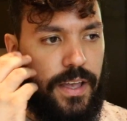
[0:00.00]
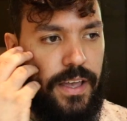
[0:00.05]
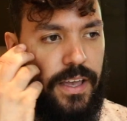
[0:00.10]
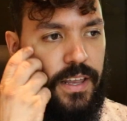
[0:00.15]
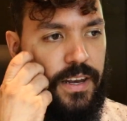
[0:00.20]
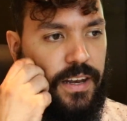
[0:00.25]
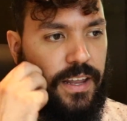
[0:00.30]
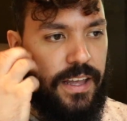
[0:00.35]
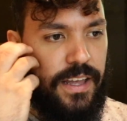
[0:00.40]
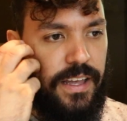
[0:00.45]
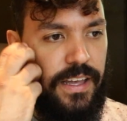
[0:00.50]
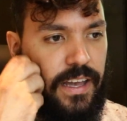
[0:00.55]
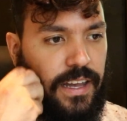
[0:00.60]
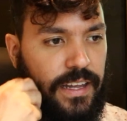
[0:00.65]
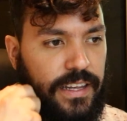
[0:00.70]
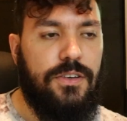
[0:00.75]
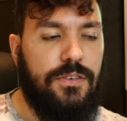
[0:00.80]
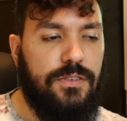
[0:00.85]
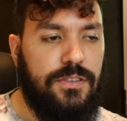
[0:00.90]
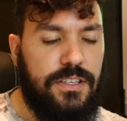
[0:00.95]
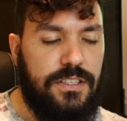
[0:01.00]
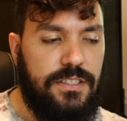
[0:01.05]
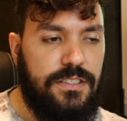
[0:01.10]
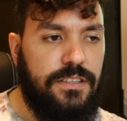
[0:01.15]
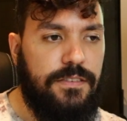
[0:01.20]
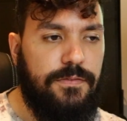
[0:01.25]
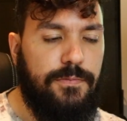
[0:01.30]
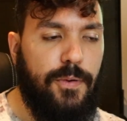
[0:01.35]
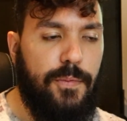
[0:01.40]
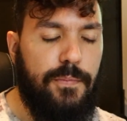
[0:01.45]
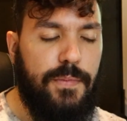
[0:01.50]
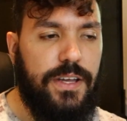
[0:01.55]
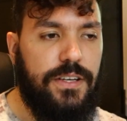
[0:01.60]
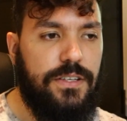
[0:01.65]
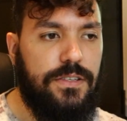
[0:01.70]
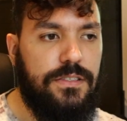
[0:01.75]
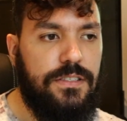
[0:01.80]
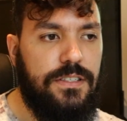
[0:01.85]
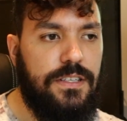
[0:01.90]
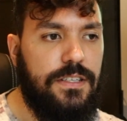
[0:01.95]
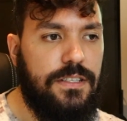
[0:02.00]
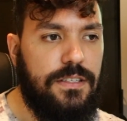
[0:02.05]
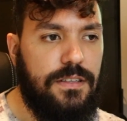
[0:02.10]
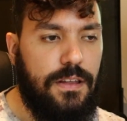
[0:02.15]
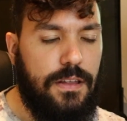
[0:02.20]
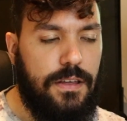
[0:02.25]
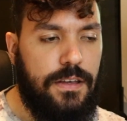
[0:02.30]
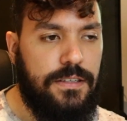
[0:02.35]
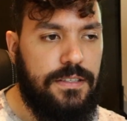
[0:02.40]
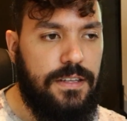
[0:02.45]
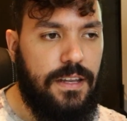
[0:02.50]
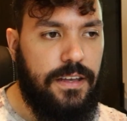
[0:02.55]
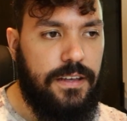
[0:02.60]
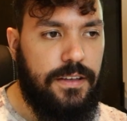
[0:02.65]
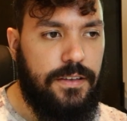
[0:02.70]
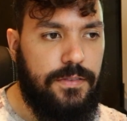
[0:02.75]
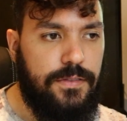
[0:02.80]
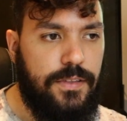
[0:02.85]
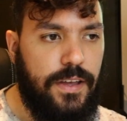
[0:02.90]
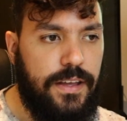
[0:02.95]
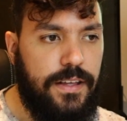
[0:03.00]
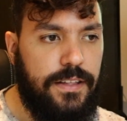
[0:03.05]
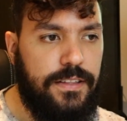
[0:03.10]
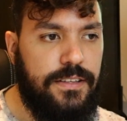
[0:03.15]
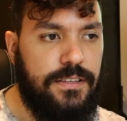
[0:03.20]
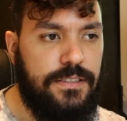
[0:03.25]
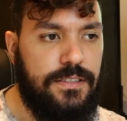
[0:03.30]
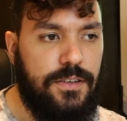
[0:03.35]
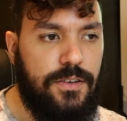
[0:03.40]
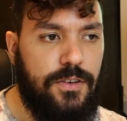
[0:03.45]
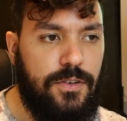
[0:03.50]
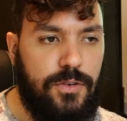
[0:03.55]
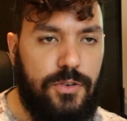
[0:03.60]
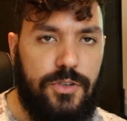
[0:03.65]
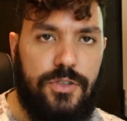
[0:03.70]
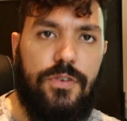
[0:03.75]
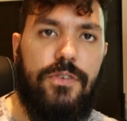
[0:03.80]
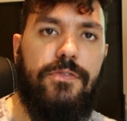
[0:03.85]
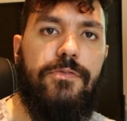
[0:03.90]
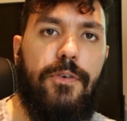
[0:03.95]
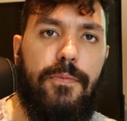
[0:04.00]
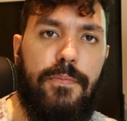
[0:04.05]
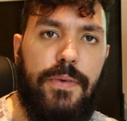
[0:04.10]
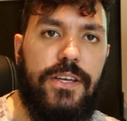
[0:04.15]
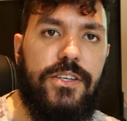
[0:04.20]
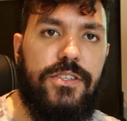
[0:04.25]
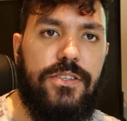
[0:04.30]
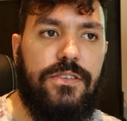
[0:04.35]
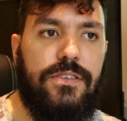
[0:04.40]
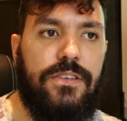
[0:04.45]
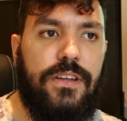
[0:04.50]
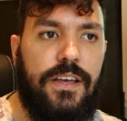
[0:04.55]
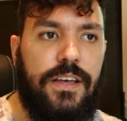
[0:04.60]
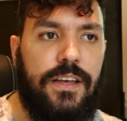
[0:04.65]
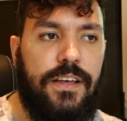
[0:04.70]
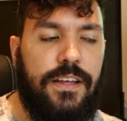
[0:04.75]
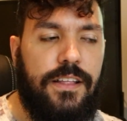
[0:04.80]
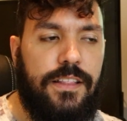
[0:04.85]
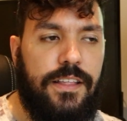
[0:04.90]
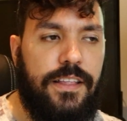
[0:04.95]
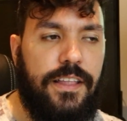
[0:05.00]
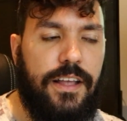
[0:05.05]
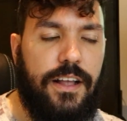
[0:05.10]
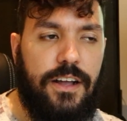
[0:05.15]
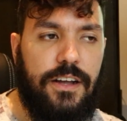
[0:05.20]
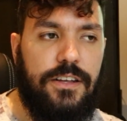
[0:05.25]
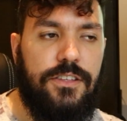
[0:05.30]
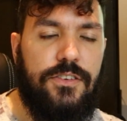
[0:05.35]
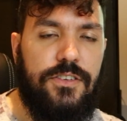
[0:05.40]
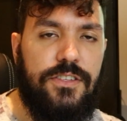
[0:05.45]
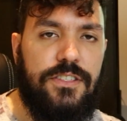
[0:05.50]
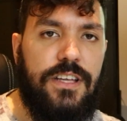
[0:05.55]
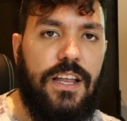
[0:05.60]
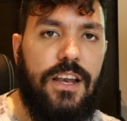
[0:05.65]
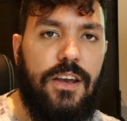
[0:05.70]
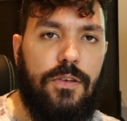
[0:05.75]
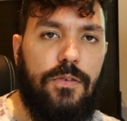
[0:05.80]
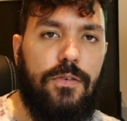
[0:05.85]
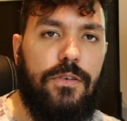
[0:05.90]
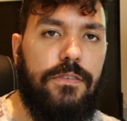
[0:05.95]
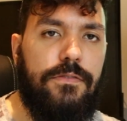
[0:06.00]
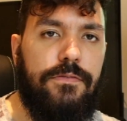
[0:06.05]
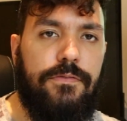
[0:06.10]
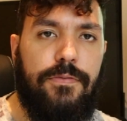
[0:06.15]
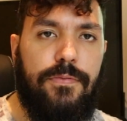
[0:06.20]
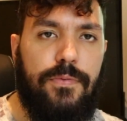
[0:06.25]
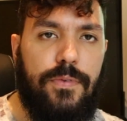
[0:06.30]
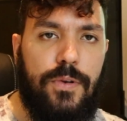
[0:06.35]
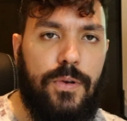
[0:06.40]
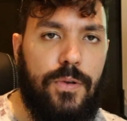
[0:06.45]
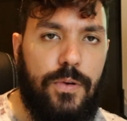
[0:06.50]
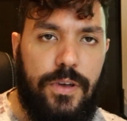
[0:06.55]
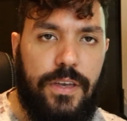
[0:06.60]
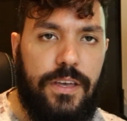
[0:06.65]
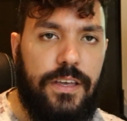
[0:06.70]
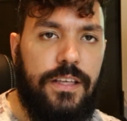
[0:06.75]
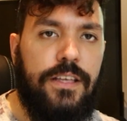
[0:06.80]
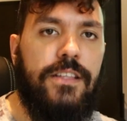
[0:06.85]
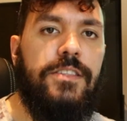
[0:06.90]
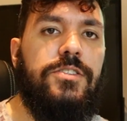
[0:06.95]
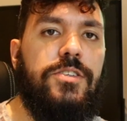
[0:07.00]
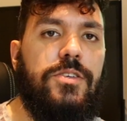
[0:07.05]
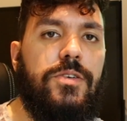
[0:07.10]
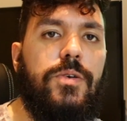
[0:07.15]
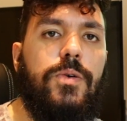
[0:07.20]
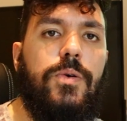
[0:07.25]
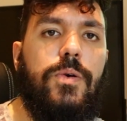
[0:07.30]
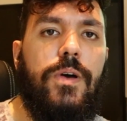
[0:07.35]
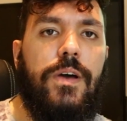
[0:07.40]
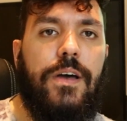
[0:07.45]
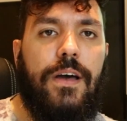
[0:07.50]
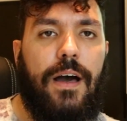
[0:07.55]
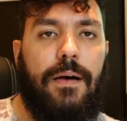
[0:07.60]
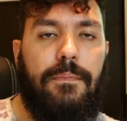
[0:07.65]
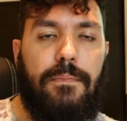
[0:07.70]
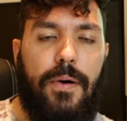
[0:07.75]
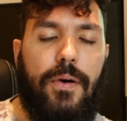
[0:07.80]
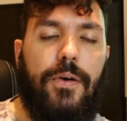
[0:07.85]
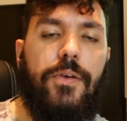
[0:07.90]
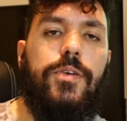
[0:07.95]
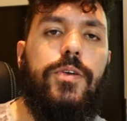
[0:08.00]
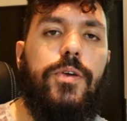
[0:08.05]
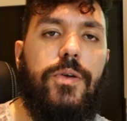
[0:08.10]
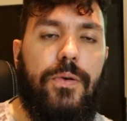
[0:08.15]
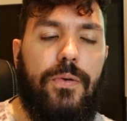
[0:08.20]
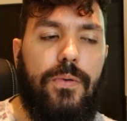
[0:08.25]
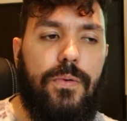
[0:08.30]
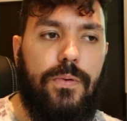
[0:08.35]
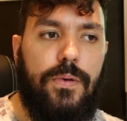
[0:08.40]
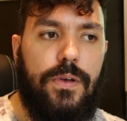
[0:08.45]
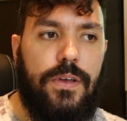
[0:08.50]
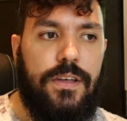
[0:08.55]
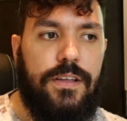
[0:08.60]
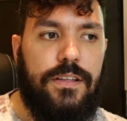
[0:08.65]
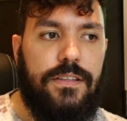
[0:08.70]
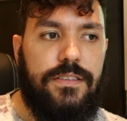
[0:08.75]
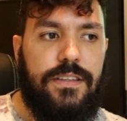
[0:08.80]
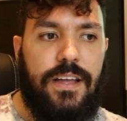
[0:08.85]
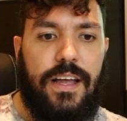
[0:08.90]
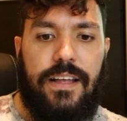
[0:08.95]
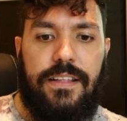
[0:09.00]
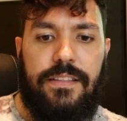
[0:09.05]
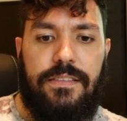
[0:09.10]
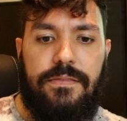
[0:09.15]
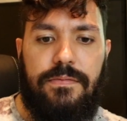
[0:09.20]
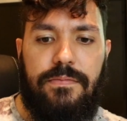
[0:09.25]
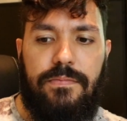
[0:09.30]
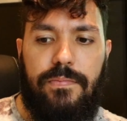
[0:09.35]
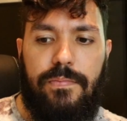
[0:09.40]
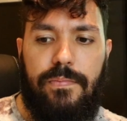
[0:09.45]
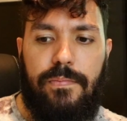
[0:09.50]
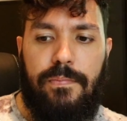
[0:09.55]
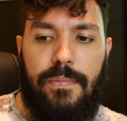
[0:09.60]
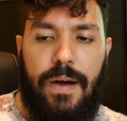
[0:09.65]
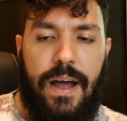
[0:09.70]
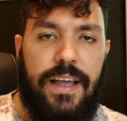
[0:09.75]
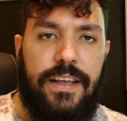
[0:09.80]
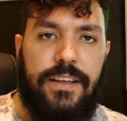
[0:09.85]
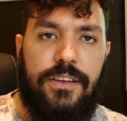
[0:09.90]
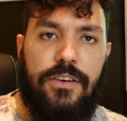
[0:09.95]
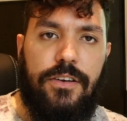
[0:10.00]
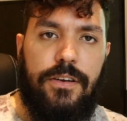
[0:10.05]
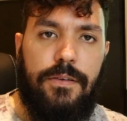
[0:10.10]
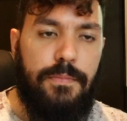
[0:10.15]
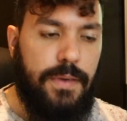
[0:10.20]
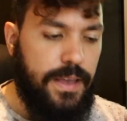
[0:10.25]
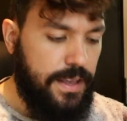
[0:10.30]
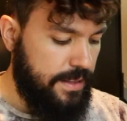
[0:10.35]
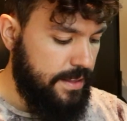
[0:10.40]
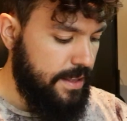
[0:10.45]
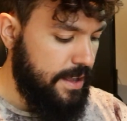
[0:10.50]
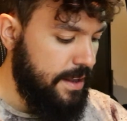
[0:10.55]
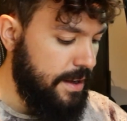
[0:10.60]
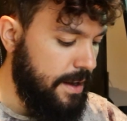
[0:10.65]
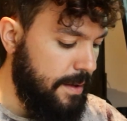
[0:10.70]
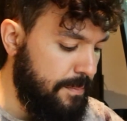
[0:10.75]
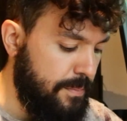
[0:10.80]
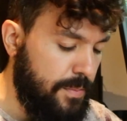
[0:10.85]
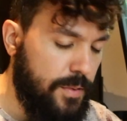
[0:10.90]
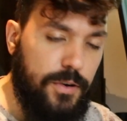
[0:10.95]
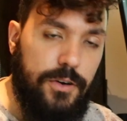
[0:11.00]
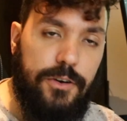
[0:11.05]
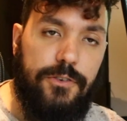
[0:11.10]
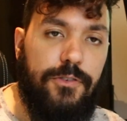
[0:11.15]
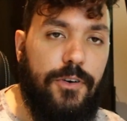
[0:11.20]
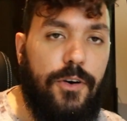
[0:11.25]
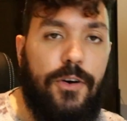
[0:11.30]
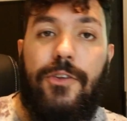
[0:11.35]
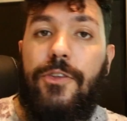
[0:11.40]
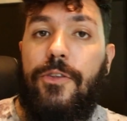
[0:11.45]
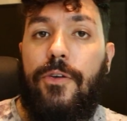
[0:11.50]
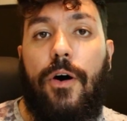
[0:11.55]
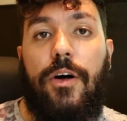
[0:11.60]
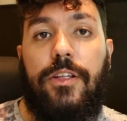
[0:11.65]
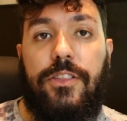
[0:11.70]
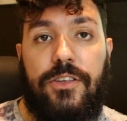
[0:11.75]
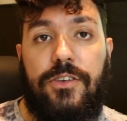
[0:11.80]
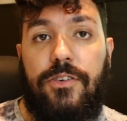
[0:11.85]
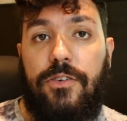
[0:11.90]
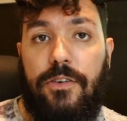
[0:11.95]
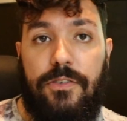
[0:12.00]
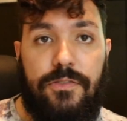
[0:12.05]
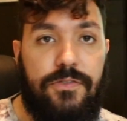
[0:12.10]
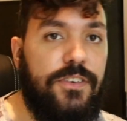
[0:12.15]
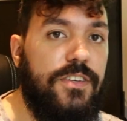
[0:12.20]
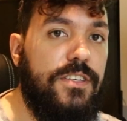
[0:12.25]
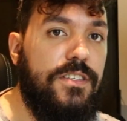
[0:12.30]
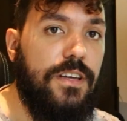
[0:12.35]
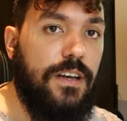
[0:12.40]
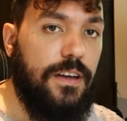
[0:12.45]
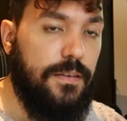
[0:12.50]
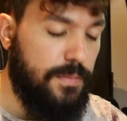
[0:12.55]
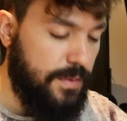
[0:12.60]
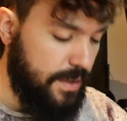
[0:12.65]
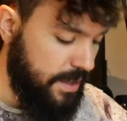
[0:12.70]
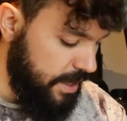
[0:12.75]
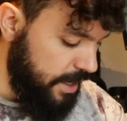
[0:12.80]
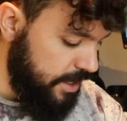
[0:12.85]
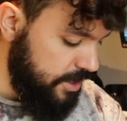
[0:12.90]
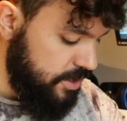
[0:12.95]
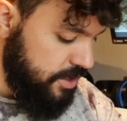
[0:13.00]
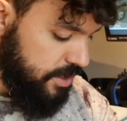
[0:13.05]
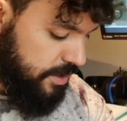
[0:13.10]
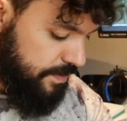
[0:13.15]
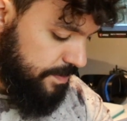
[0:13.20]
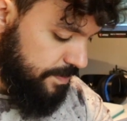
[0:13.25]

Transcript: And so this information is like there's a crucial information that the countries they're looking into about you that might gonna make them approve or not your visa application.